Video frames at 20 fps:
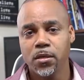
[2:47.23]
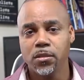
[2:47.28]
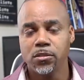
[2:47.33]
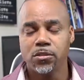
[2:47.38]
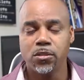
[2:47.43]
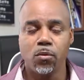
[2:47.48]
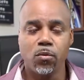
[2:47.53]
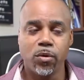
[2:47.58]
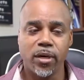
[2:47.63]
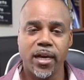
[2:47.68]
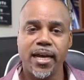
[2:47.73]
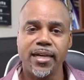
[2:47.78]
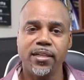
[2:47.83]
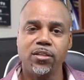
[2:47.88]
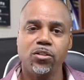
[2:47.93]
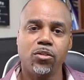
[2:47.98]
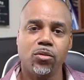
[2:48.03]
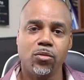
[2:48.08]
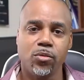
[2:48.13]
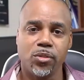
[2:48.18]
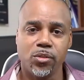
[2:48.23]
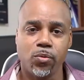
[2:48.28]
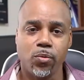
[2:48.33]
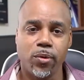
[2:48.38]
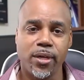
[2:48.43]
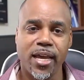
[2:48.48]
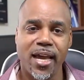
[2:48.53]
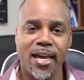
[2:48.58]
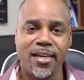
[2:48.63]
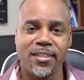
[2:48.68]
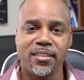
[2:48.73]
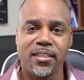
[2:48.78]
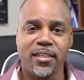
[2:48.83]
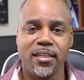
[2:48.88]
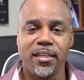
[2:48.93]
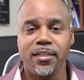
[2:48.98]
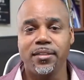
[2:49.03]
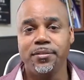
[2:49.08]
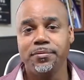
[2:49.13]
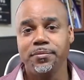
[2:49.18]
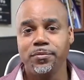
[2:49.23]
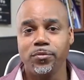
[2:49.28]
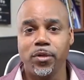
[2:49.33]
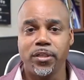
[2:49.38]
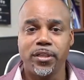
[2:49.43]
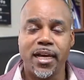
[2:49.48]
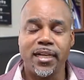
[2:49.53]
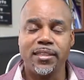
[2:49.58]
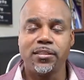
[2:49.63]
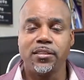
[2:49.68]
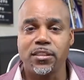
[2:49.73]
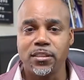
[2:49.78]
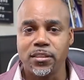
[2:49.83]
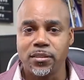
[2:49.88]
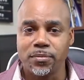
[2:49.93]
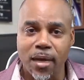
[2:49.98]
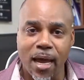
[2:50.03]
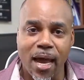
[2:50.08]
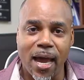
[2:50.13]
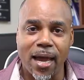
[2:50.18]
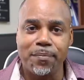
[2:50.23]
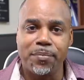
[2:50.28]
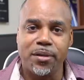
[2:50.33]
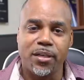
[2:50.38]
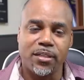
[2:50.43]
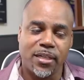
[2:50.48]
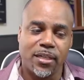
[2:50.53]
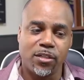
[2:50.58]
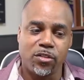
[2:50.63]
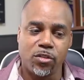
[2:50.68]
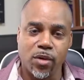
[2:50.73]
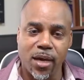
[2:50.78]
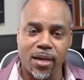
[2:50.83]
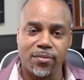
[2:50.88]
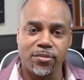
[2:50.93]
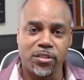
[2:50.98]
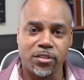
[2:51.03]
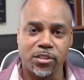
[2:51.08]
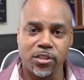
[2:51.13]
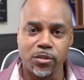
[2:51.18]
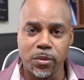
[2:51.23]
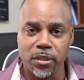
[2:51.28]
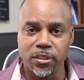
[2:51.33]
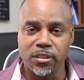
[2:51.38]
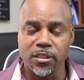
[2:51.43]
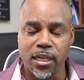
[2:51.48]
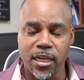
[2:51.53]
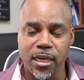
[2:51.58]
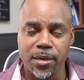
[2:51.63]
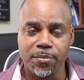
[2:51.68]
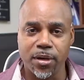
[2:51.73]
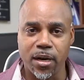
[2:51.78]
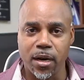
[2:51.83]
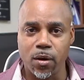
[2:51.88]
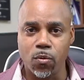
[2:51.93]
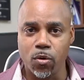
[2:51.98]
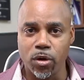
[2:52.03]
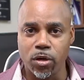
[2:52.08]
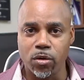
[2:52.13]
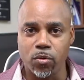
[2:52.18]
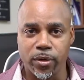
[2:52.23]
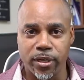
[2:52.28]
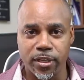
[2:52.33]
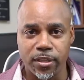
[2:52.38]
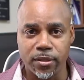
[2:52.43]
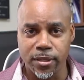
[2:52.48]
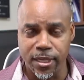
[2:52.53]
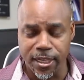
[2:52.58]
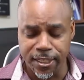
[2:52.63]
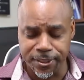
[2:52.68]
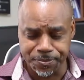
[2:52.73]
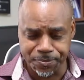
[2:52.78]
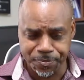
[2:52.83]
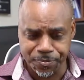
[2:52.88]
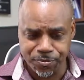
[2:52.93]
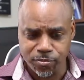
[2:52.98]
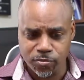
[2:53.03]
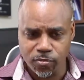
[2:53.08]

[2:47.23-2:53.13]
So what I do is we actually, well, not just I, because I do have a team that I work with, that